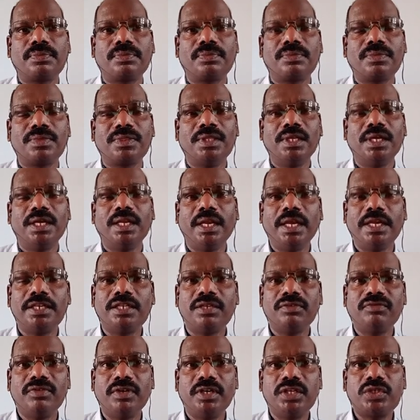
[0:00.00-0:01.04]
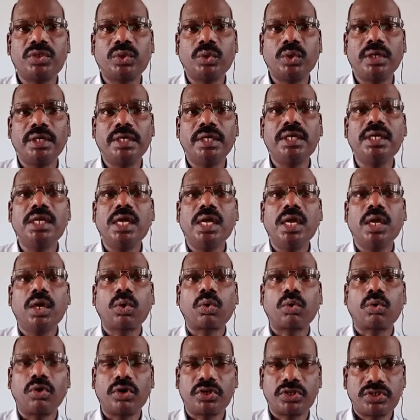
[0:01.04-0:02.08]
The Latin word is called
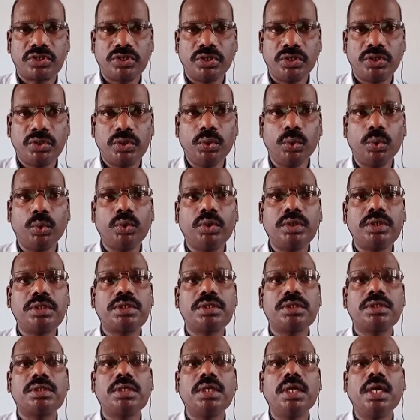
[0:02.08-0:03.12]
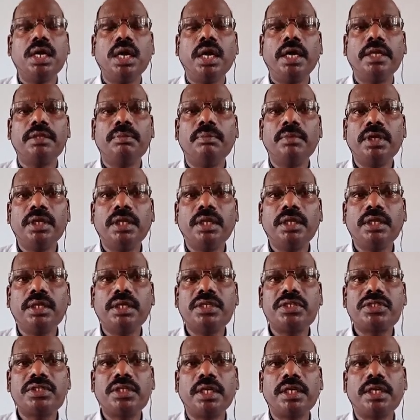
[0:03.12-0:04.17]
constitute and the meaning
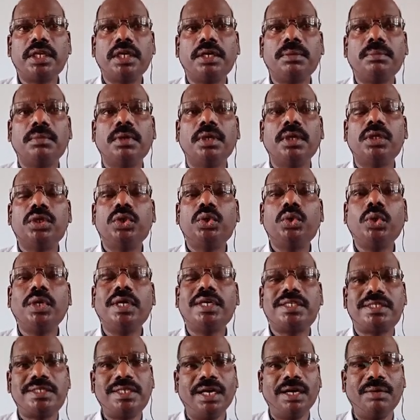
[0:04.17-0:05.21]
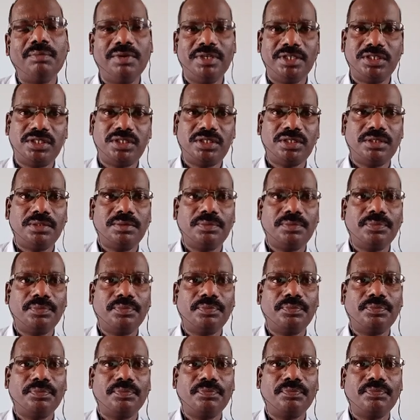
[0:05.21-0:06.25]
is that to establish.
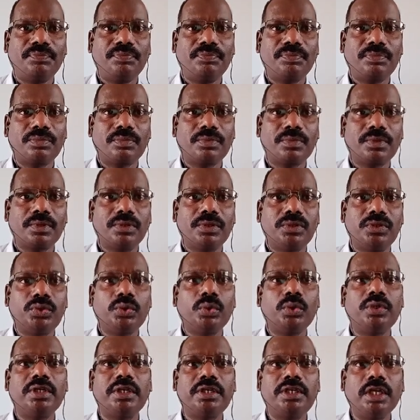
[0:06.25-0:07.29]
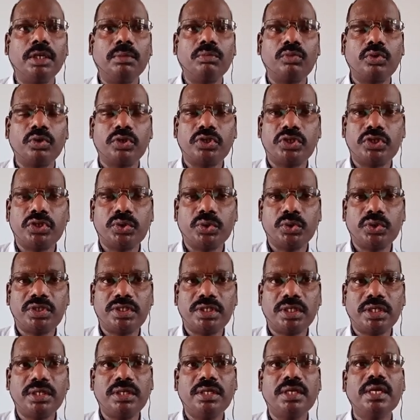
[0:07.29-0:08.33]
So the term
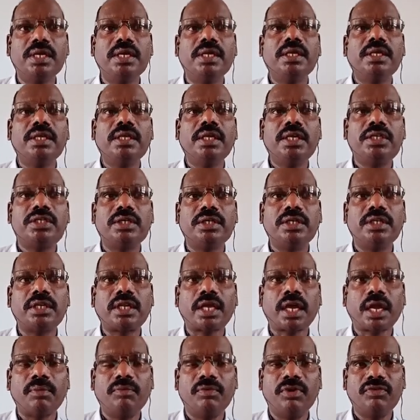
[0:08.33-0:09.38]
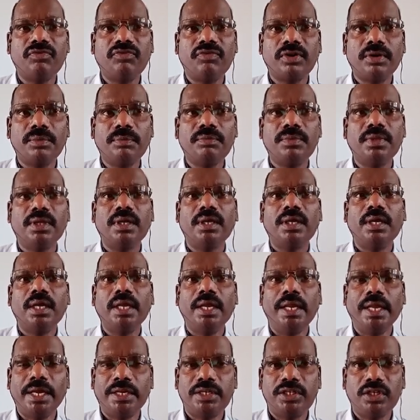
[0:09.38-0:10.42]
constitution is derived from a
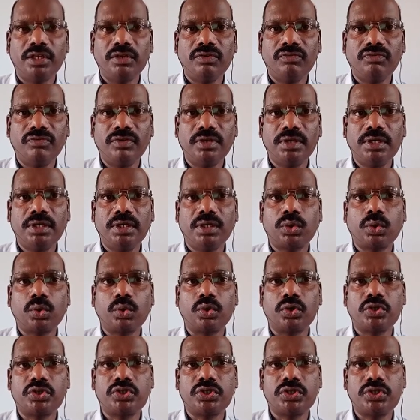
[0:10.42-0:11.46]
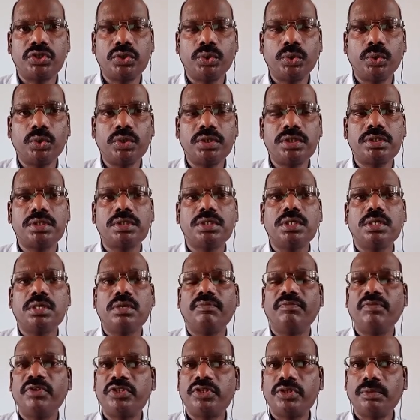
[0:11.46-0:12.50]
Latin word constitute,
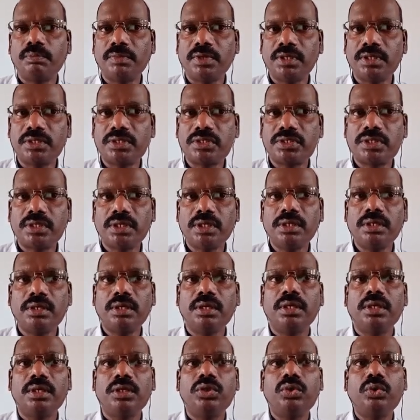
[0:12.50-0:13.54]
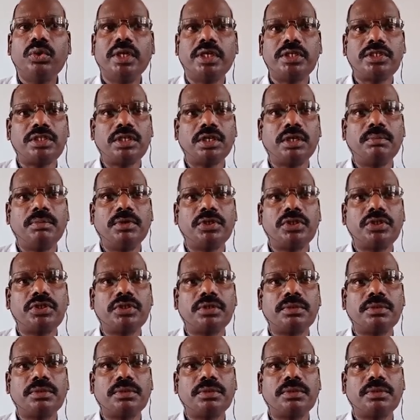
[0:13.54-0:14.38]
which means to establish.